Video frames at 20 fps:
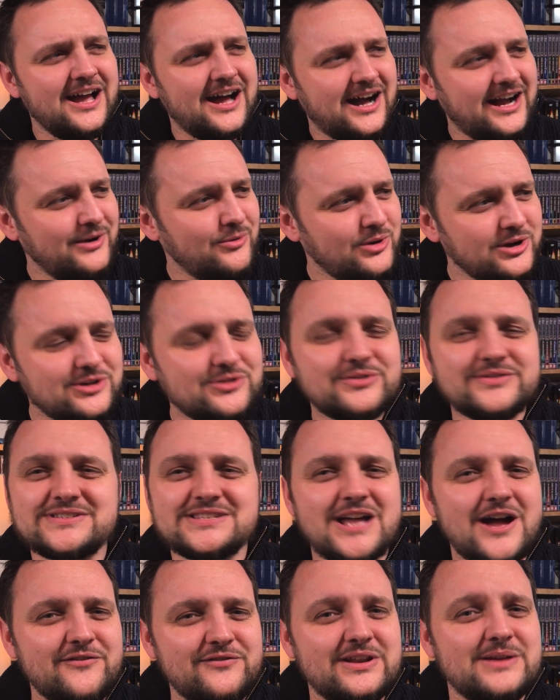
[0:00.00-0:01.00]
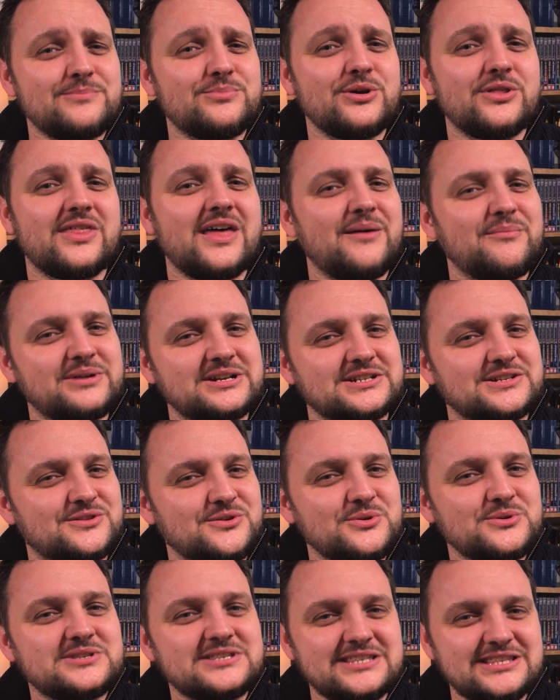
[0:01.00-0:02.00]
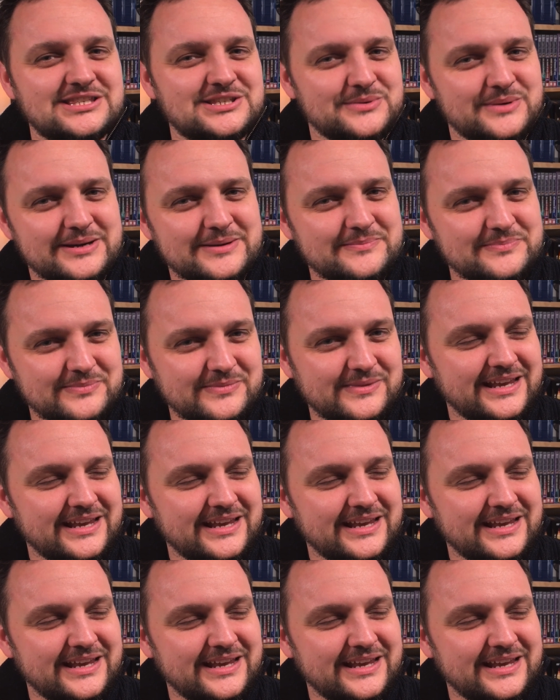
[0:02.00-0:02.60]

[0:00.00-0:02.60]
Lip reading: I wonder if Starfleet put that much thought into it.